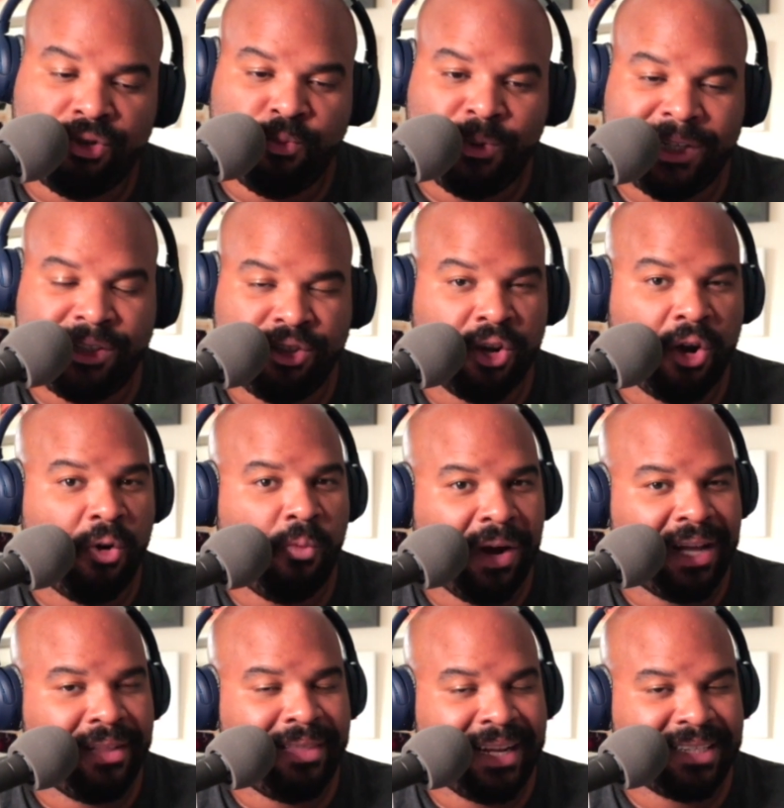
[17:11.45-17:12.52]
we don't
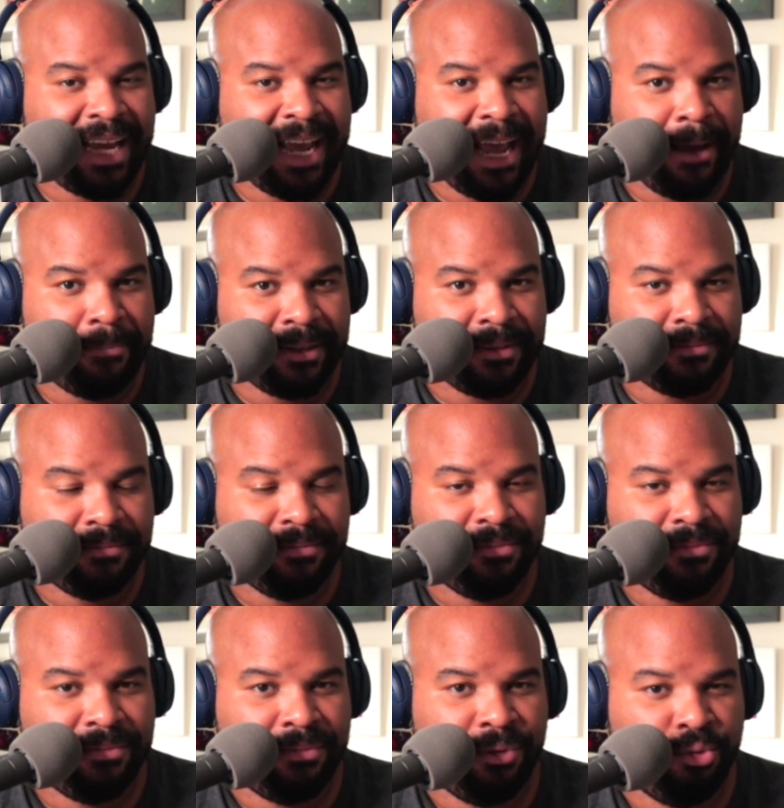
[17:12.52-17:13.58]
want that to happen.
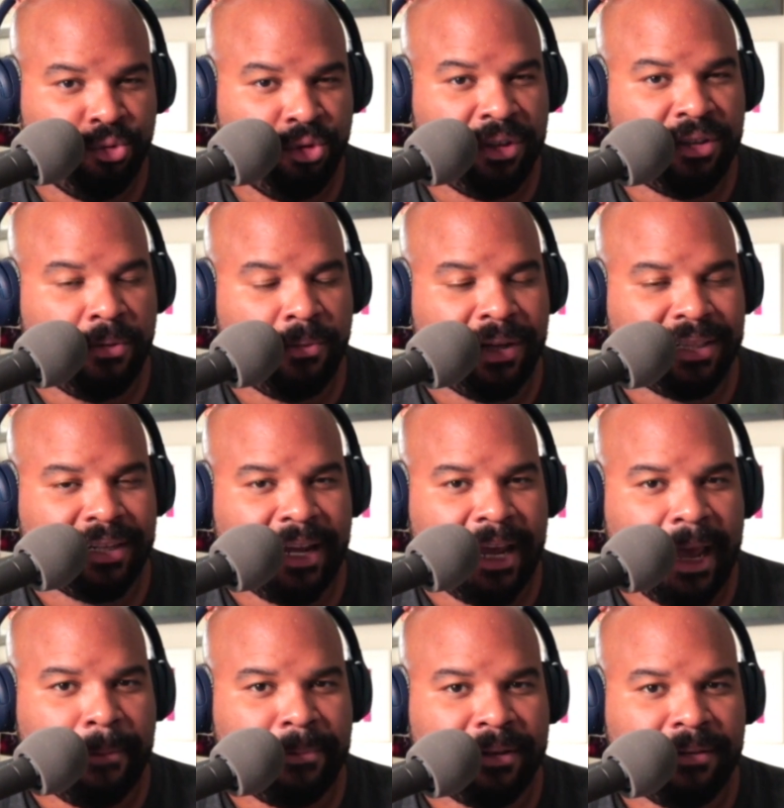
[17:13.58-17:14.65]
We really don't want that to
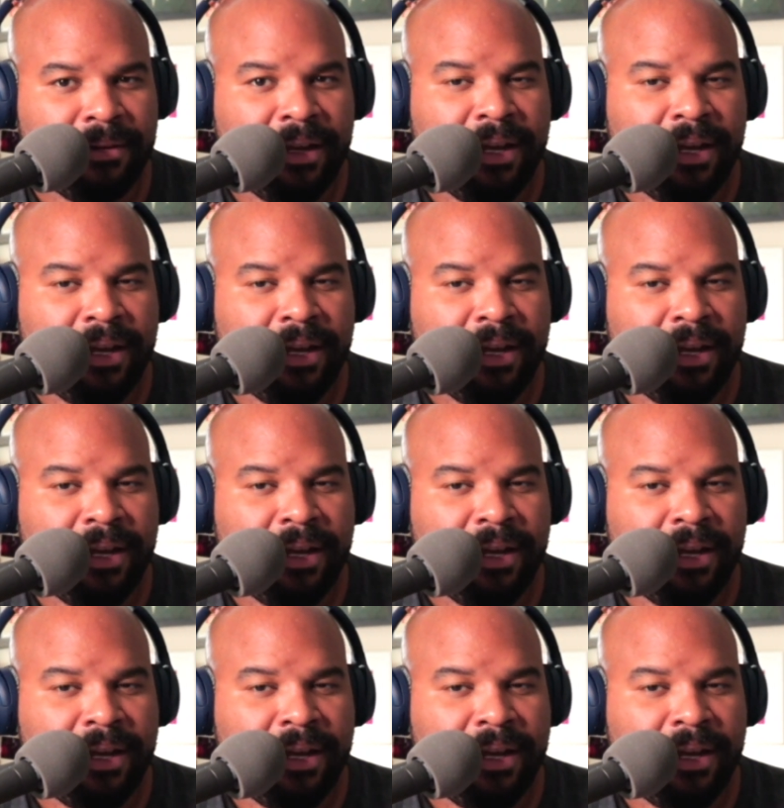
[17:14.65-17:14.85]
happen.